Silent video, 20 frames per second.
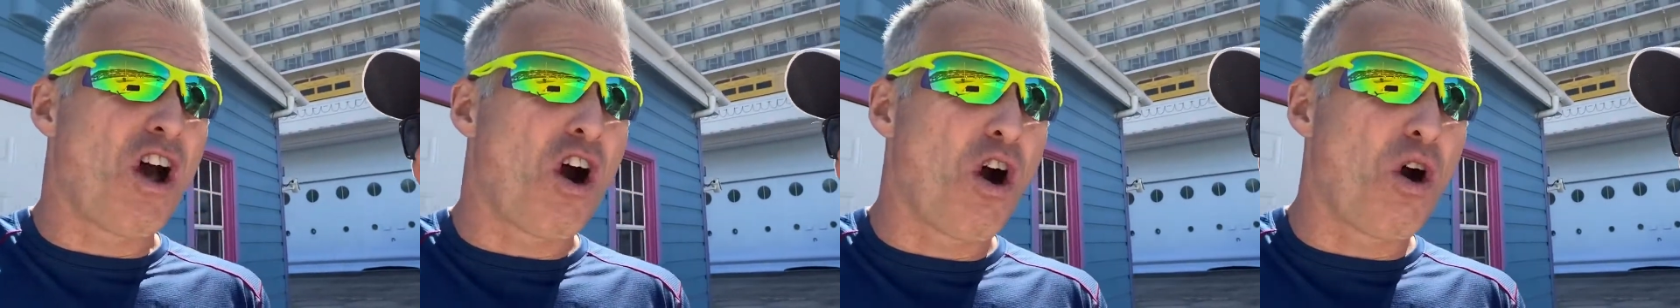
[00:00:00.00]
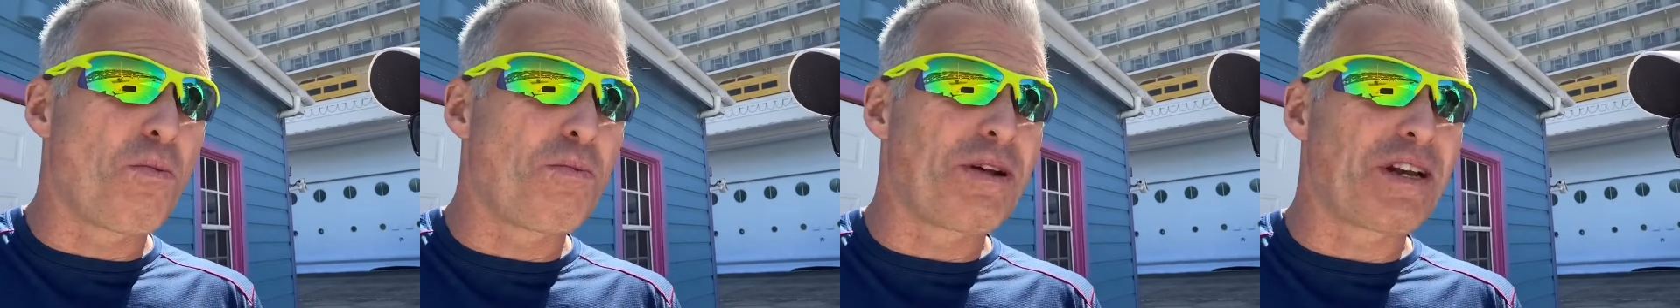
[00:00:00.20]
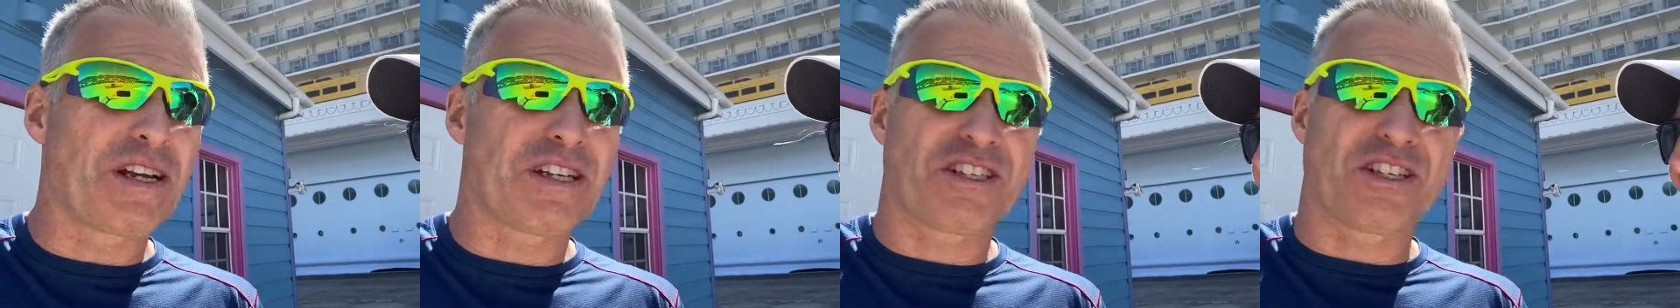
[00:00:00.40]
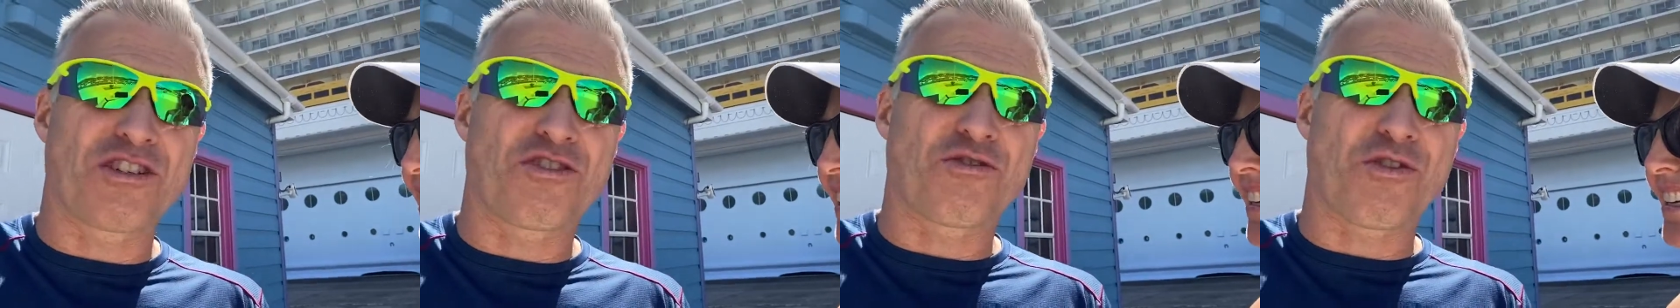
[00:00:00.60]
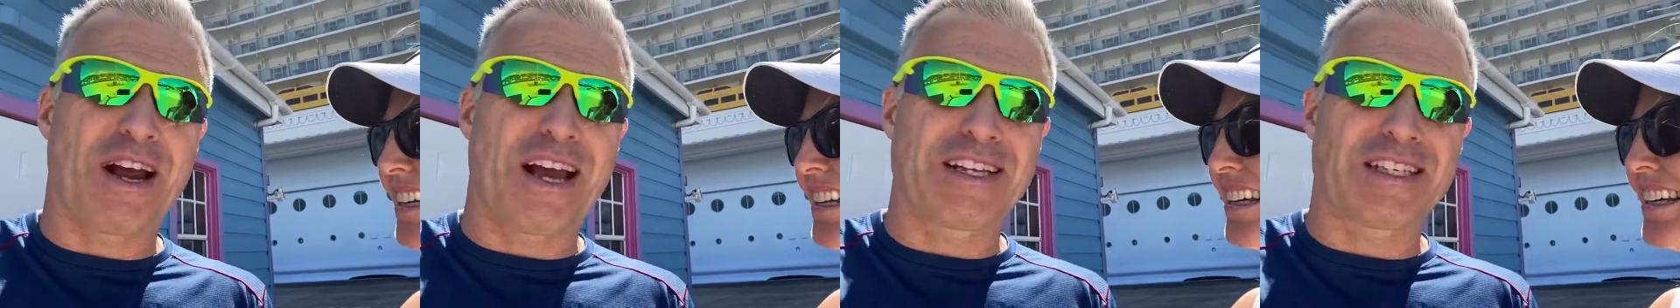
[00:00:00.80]
openness and
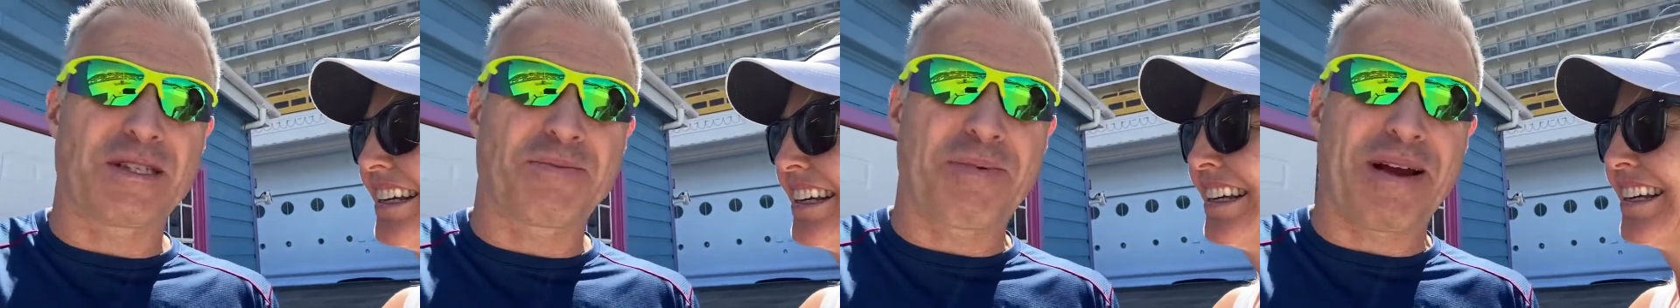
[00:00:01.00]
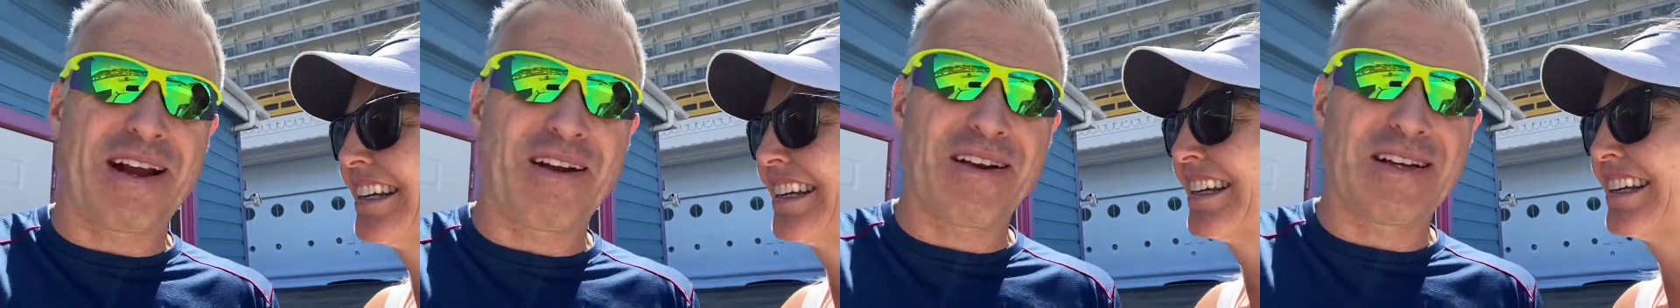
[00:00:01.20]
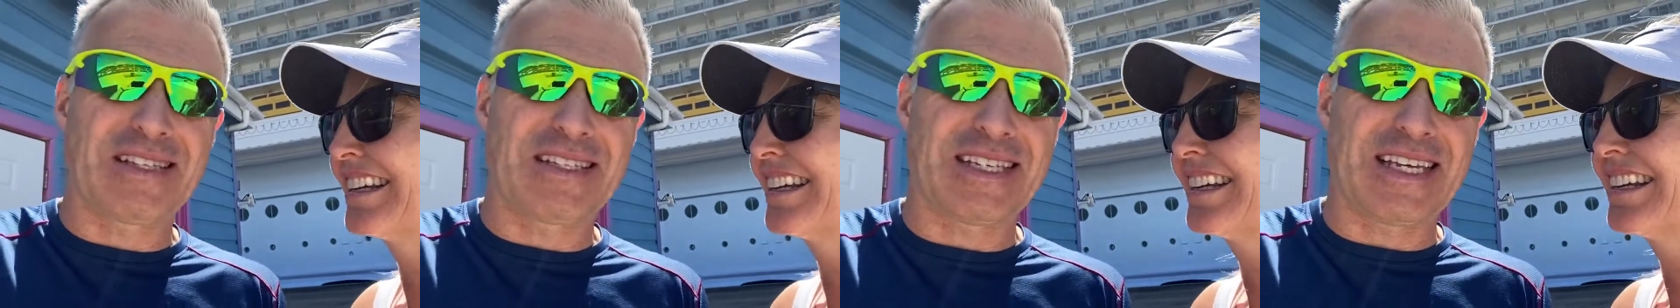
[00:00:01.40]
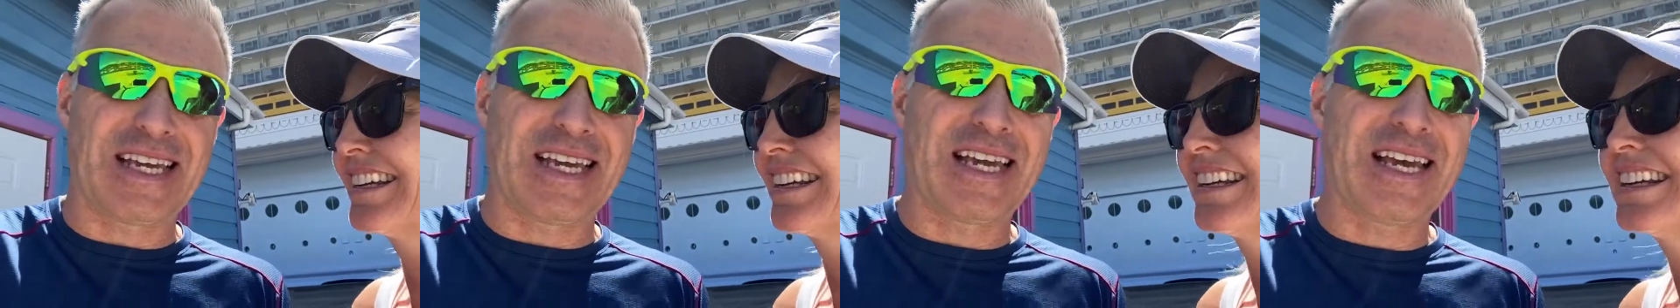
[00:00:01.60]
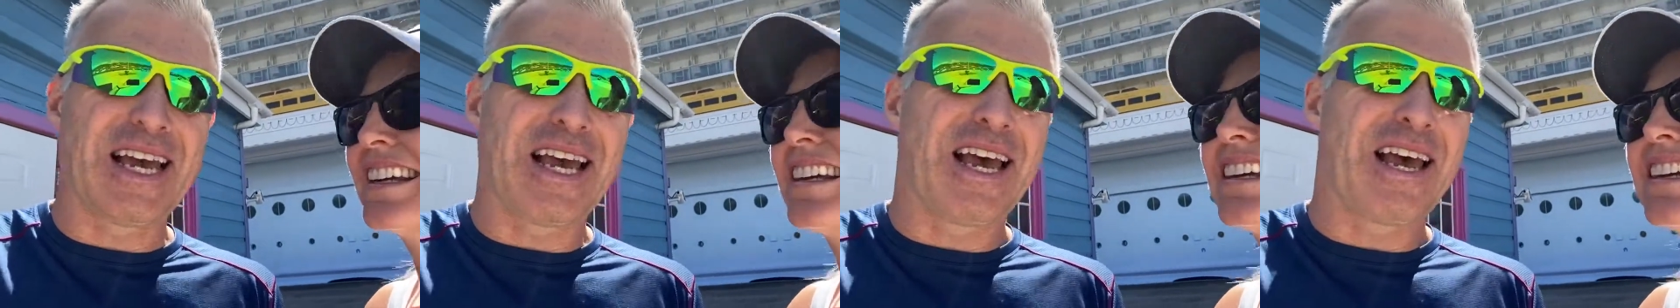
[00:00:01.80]
transparency.
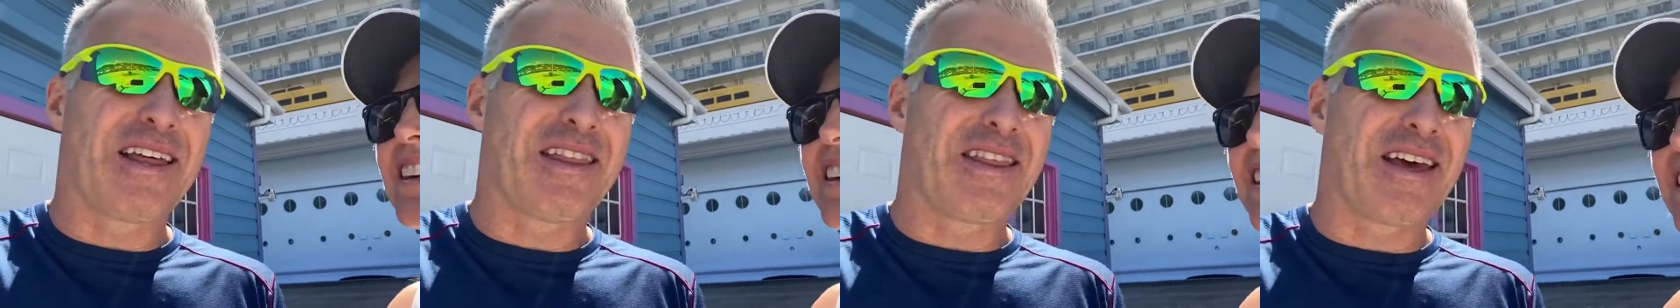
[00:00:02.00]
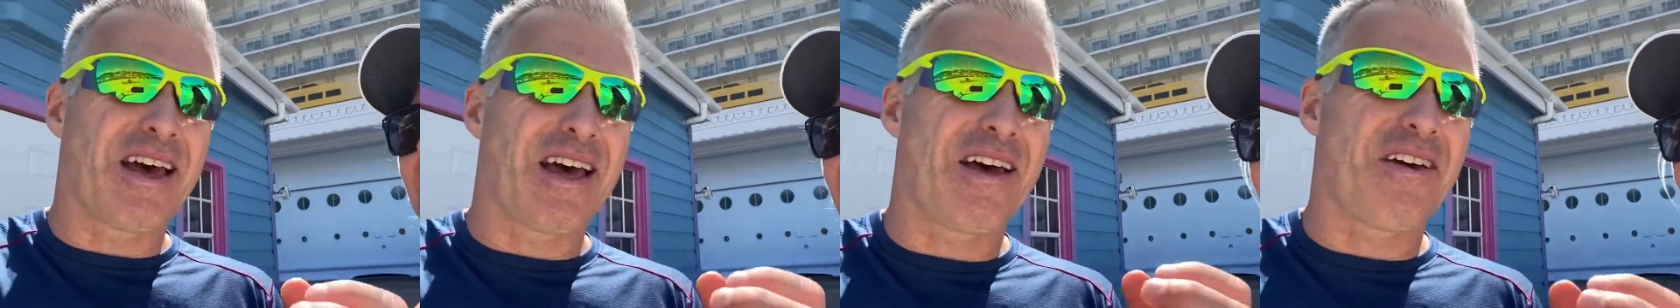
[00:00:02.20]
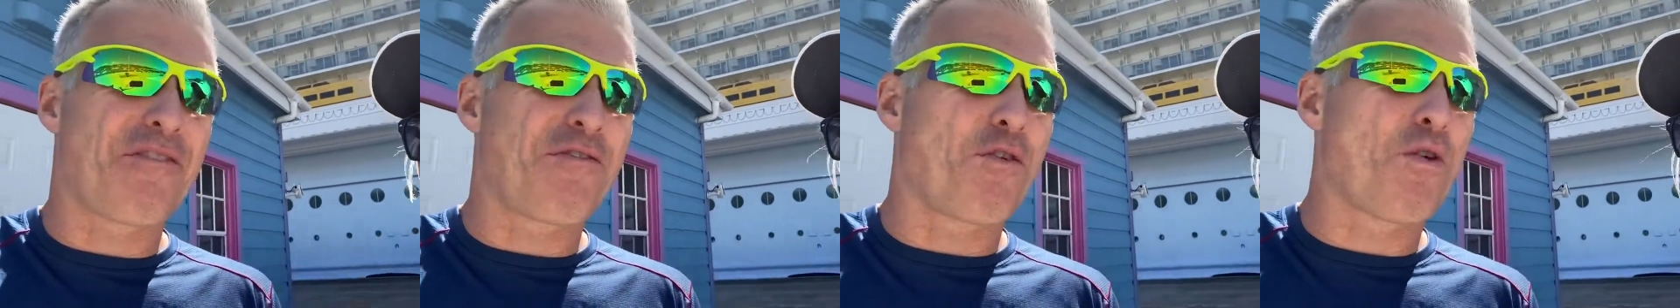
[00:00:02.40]
The